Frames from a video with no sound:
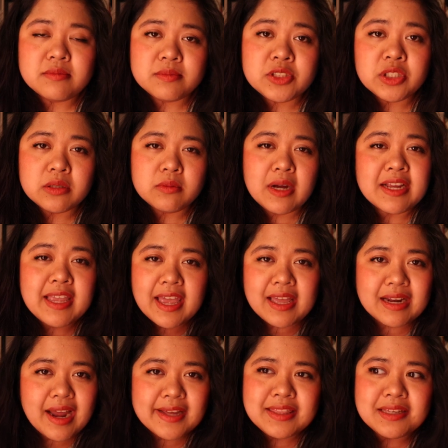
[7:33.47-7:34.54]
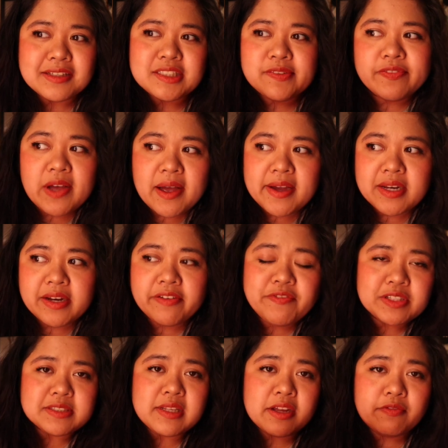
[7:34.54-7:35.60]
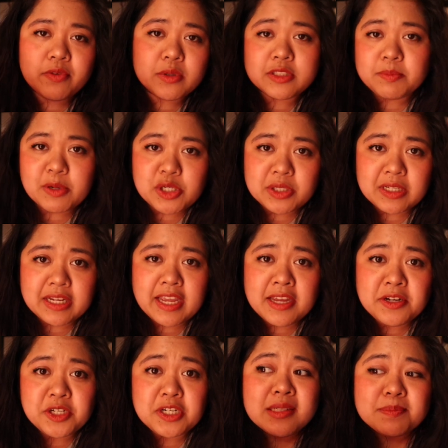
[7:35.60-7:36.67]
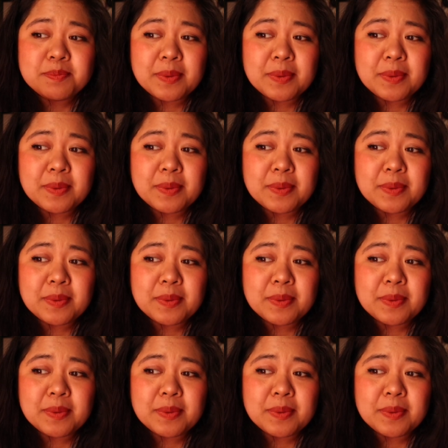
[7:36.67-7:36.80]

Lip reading: So again, I think it's fine if it's like for a special occasion,